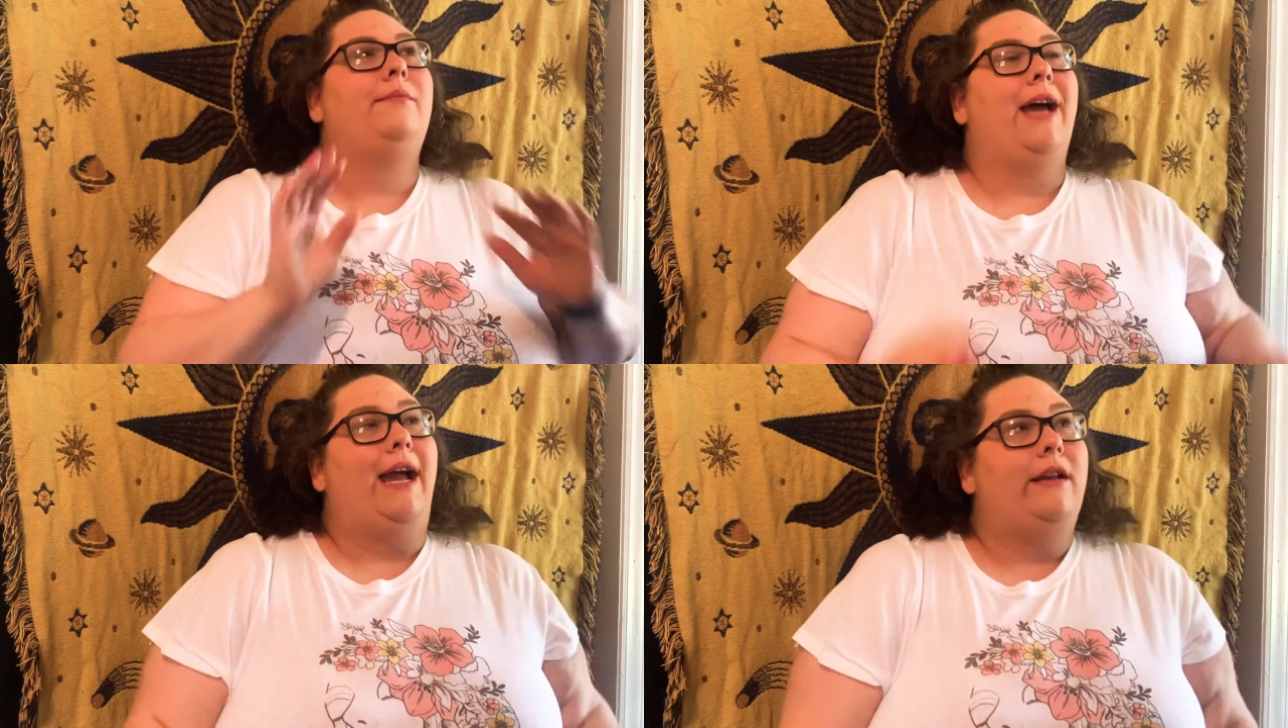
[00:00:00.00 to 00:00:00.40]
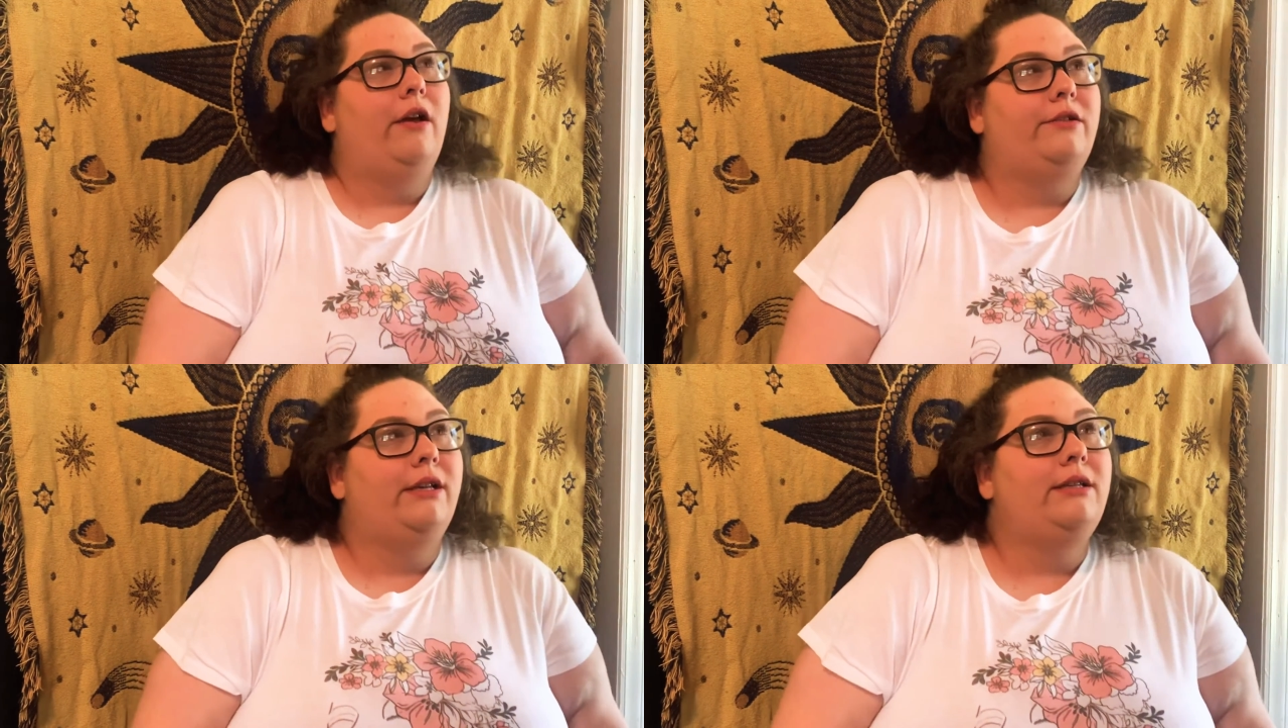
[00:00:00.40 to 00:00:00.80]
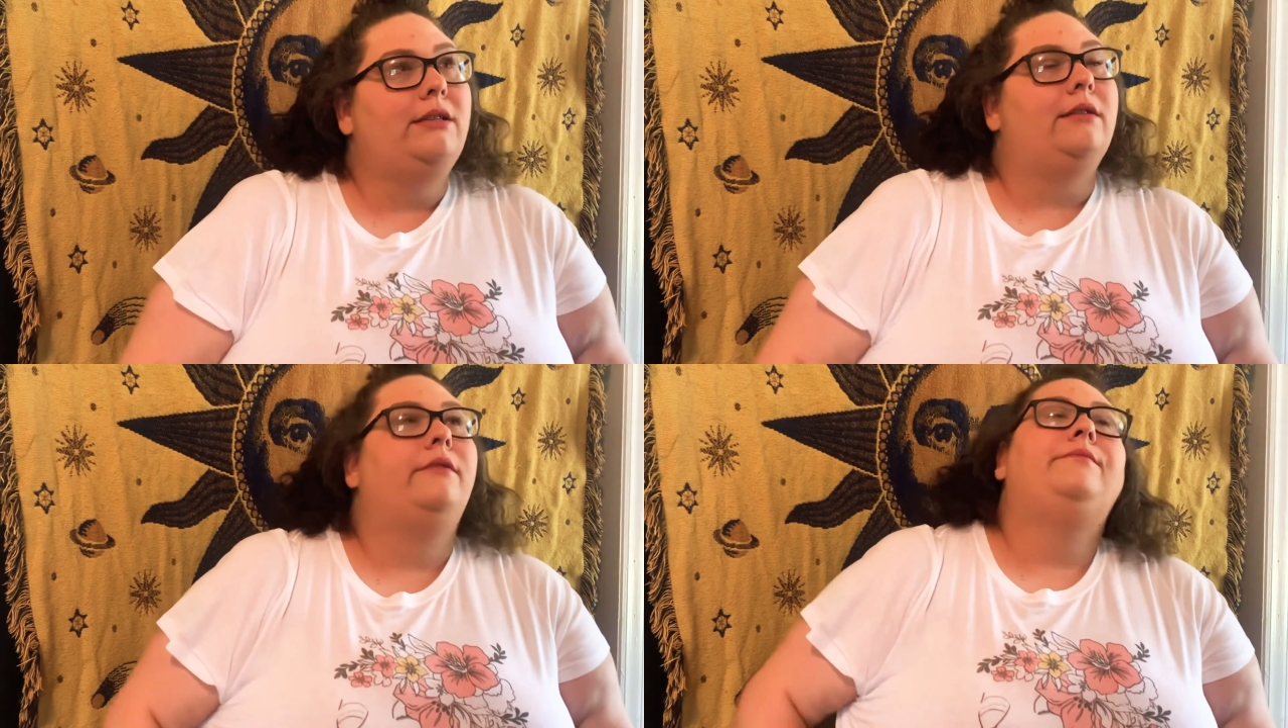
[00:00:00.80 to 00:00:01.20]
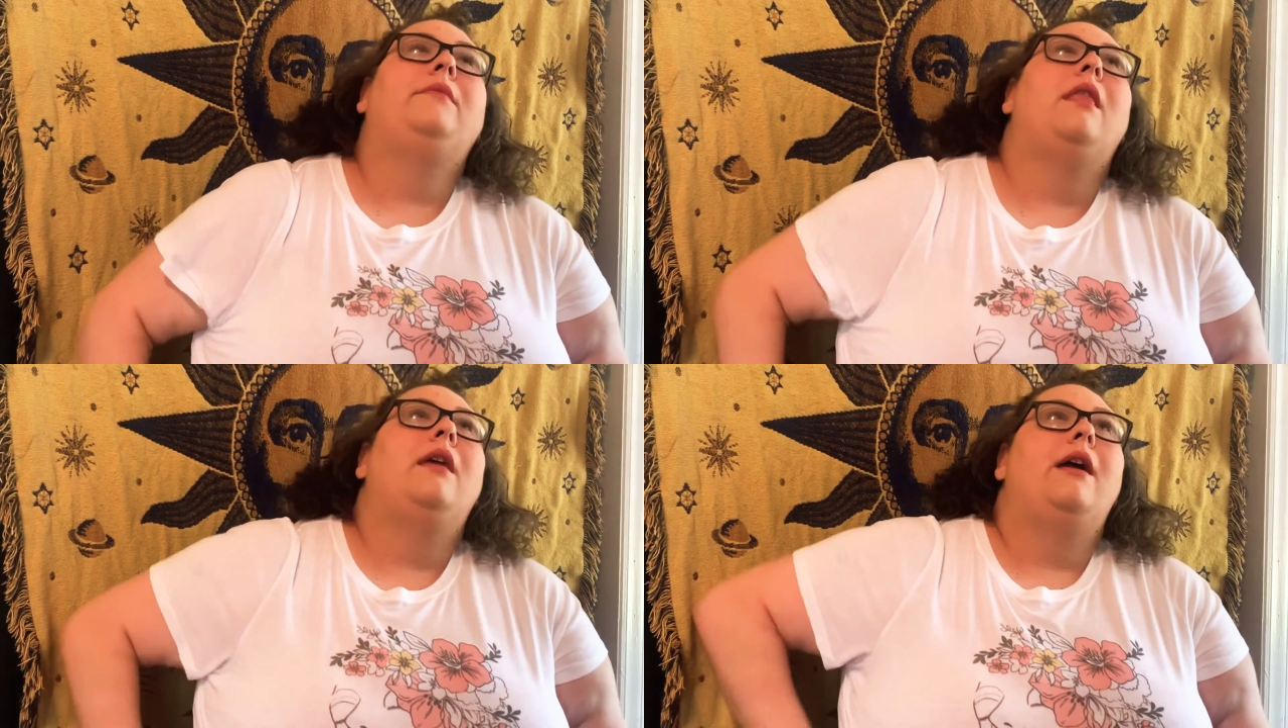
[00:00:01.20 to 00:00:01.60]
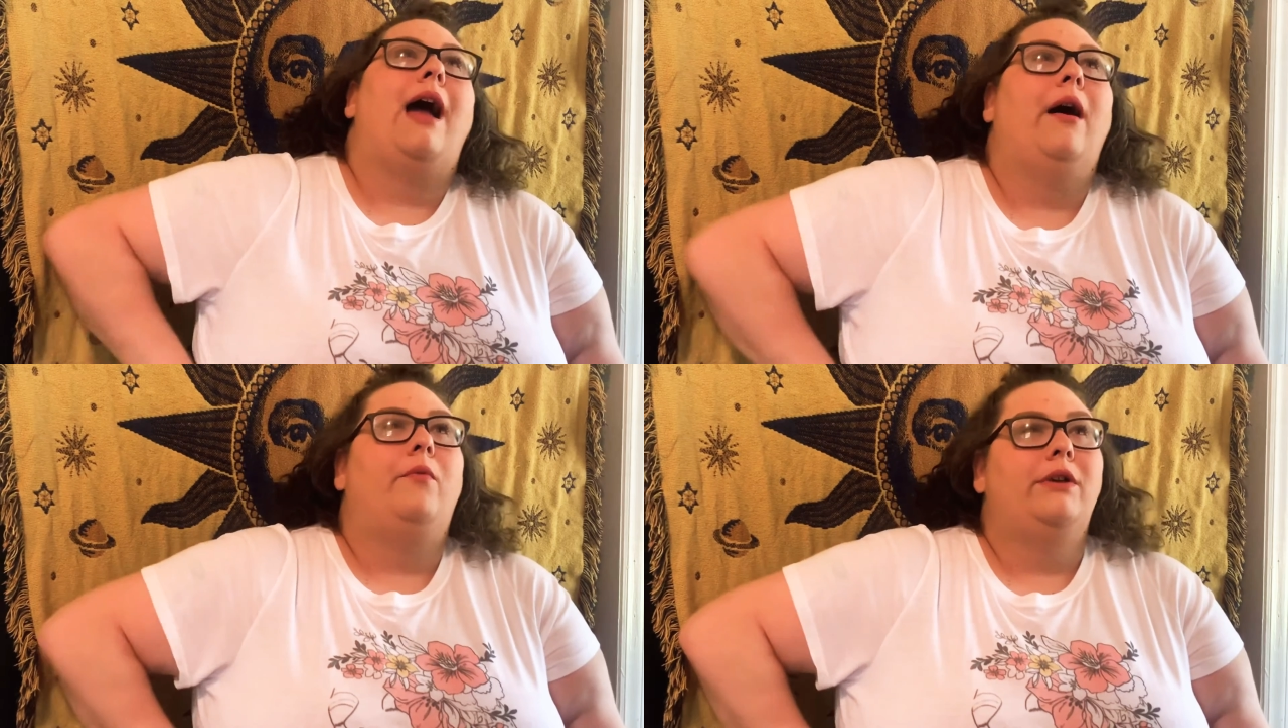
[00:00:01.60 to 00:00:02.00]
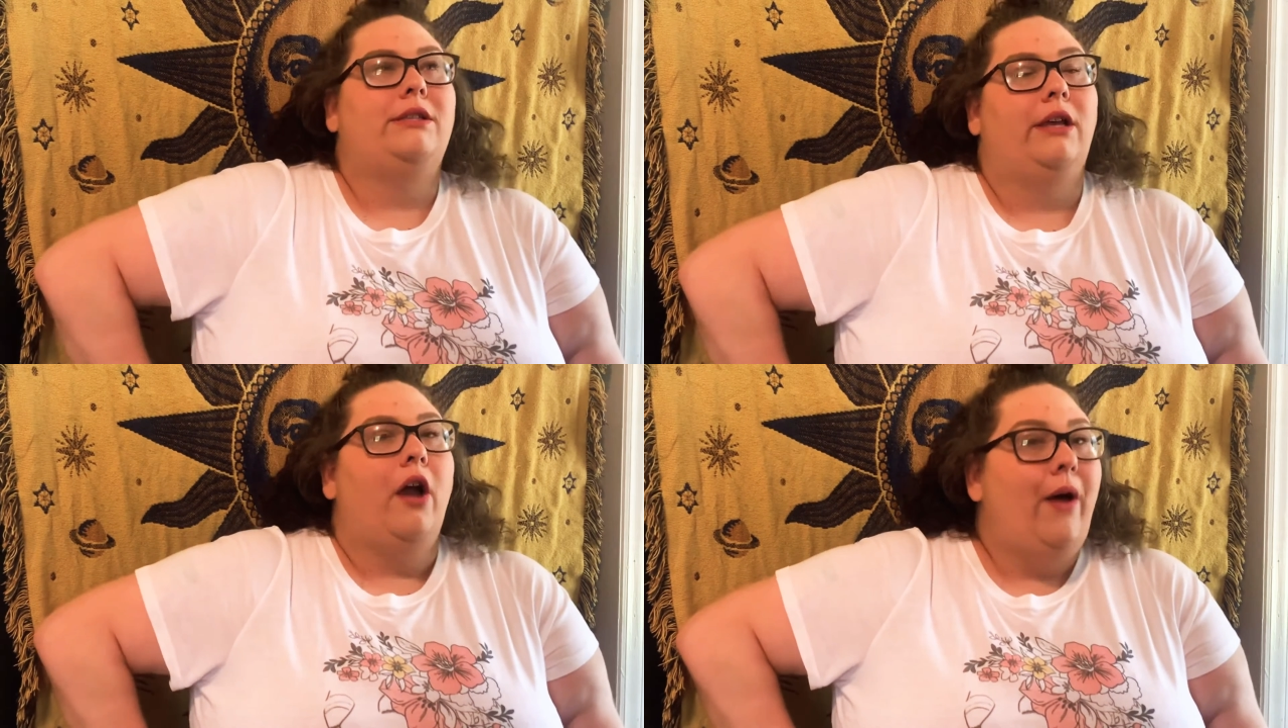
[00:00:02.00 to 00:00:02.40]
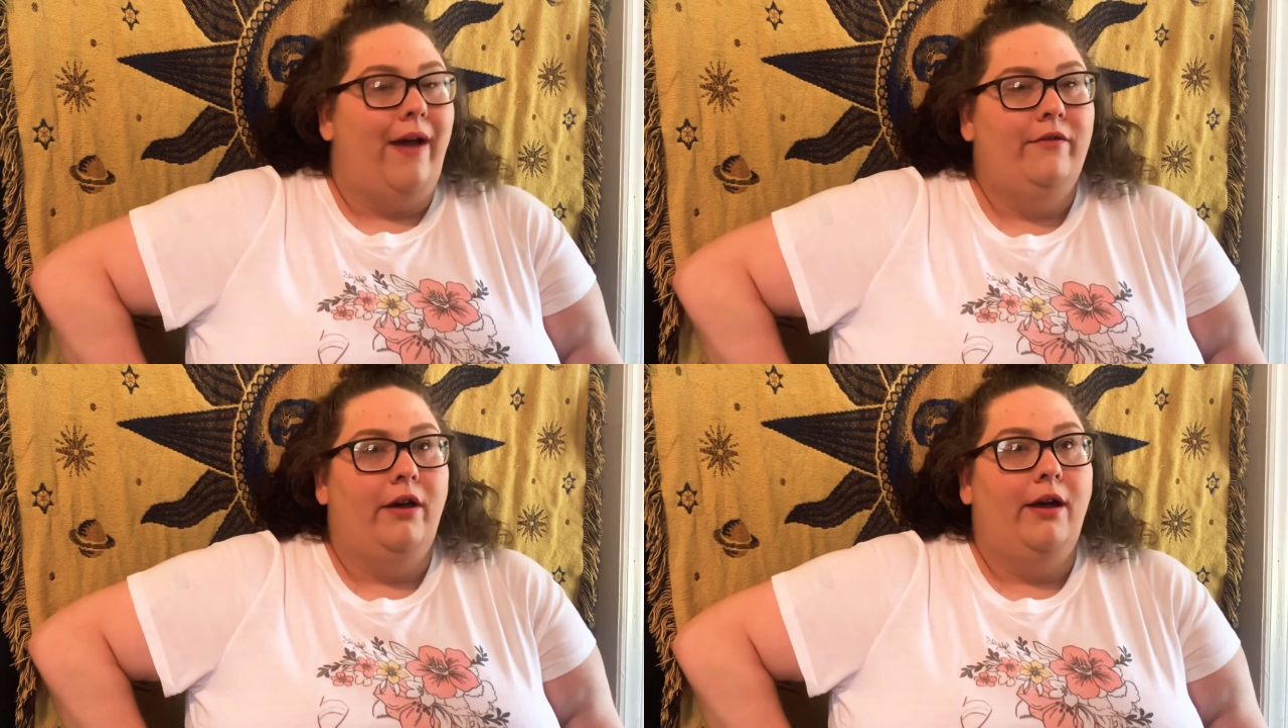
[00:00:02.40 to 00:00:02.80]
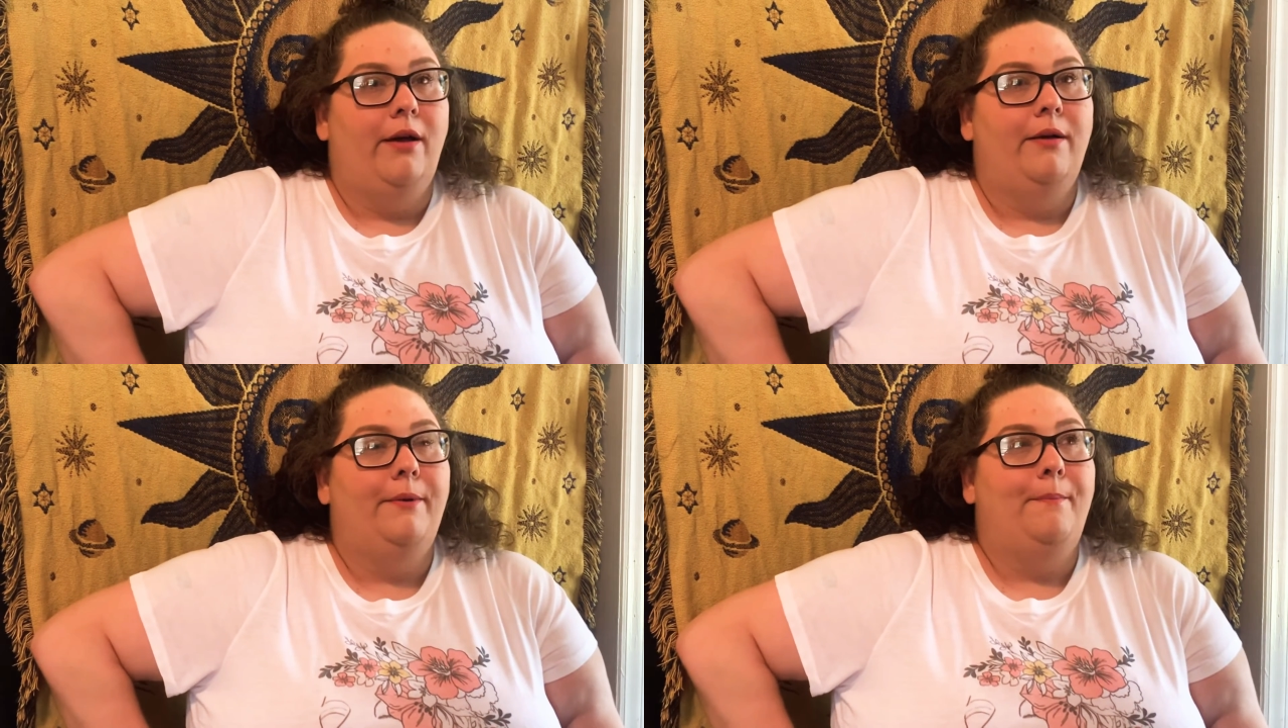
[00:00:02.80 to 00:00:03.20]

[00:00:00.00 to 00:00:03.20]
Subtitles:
diagnosis, I was to go have a